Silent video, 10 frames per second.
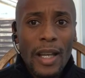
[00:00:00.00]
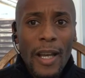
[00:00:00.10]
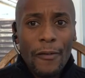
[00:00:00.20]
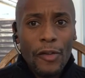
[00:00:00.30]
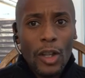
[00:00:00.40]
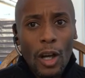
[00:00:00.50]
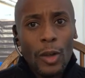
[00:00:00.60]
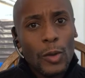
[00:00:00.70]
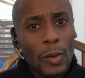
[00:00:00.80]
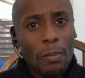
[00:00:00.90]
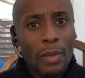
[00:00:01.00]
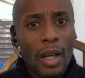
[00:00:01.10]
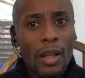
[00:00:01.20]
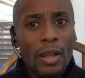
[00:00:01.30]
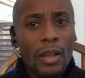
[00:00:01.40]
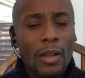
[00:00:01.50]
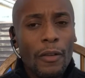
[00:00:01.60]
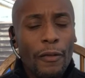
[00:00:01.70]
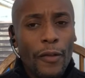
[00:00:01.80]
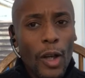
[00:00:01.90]
every odd number
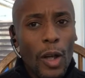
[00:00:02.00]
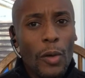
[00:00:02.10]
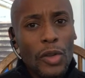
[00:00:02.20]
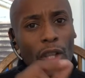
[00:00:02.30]
follows